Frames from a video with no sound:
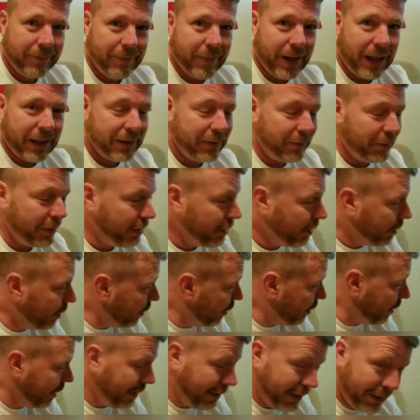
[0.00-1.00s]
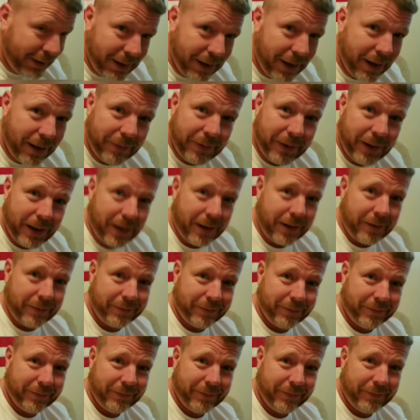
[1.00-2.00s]
Make some good stuff, y'all.
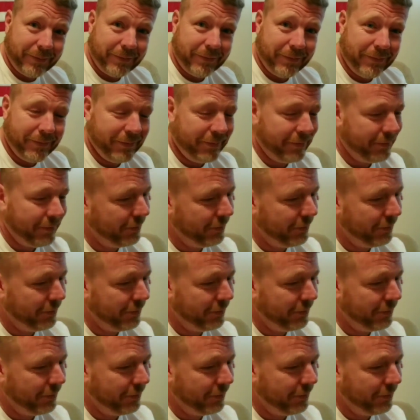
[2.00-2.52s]
Mm.